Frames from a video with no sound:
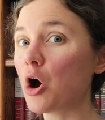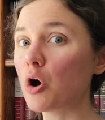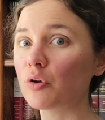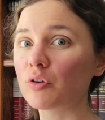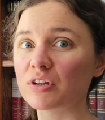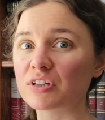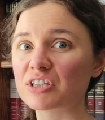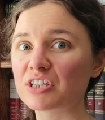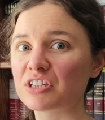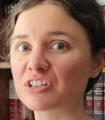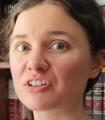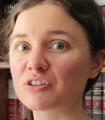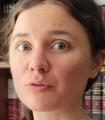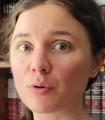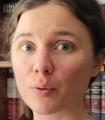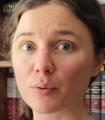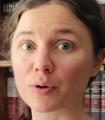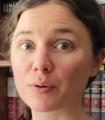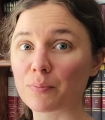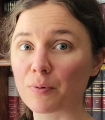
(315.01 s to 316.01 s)
oh, let's just
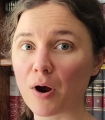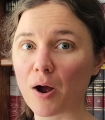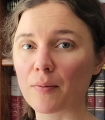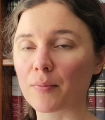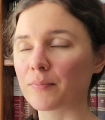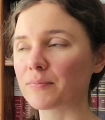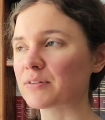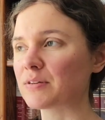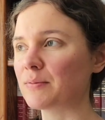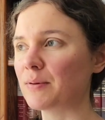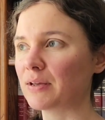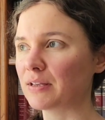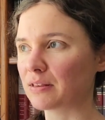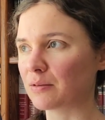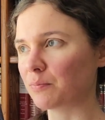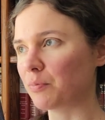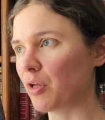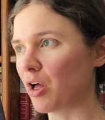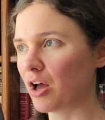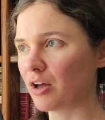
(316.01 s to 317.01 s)
throw in a problem to make
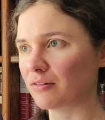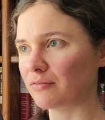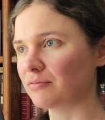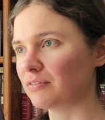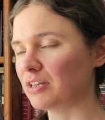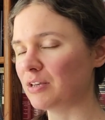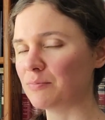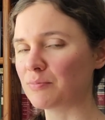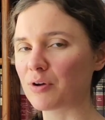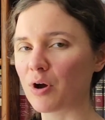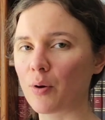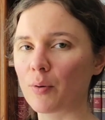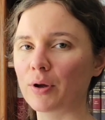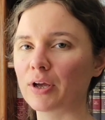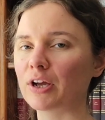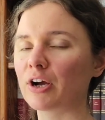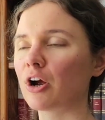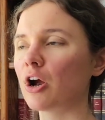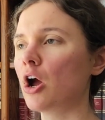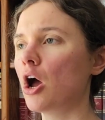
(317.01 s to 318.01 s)
the plot keep
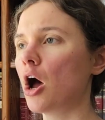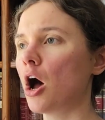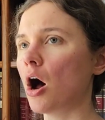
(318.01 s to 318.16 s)
going, or